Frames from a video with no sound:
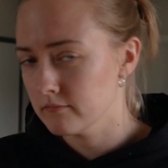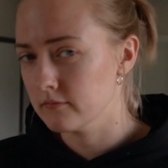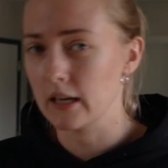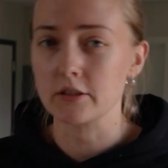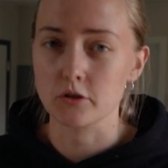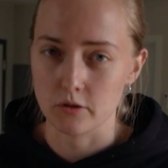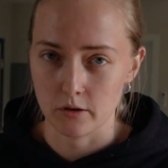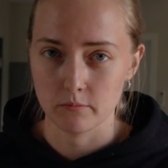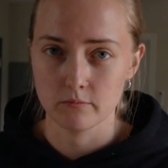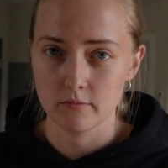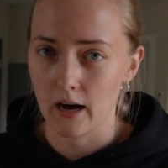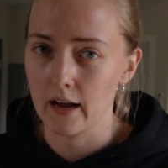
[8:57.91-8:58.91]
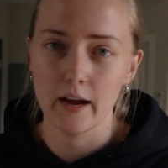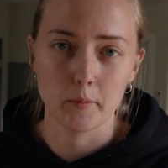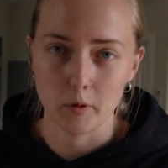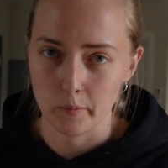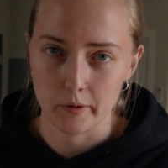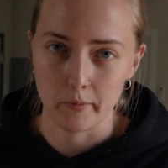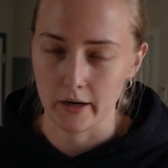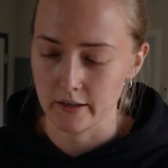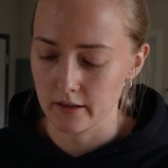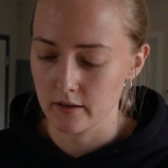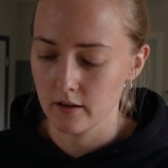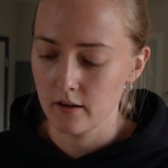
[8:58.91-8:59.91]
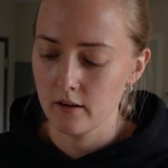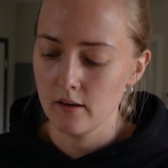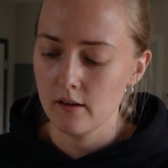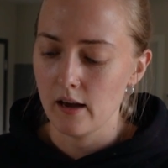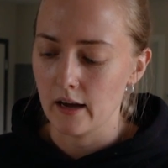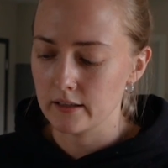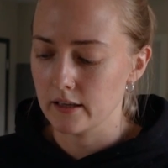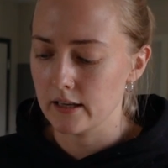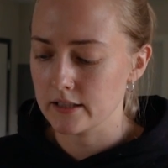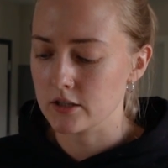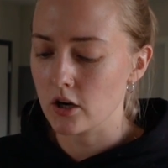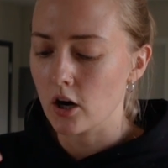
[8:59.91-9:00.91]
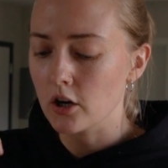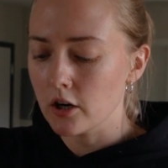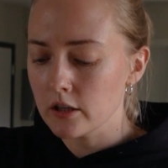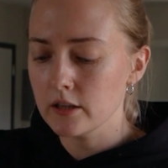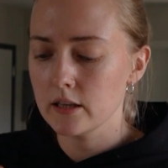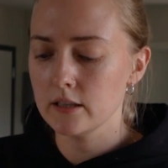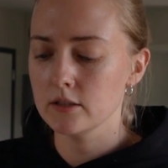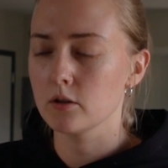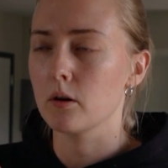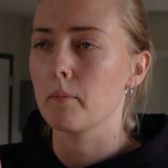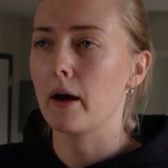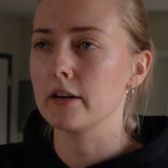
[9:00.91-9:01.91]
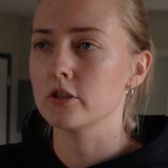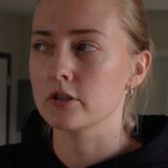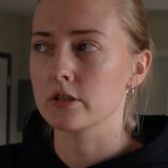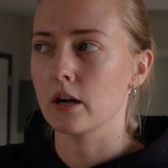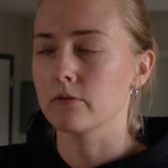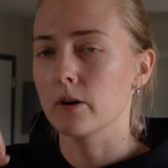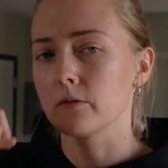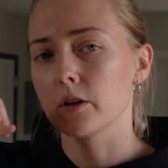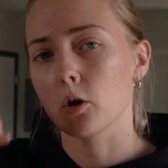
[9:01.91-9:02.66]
That's true. I am open-minded. And it's a good thing to remind yourself of the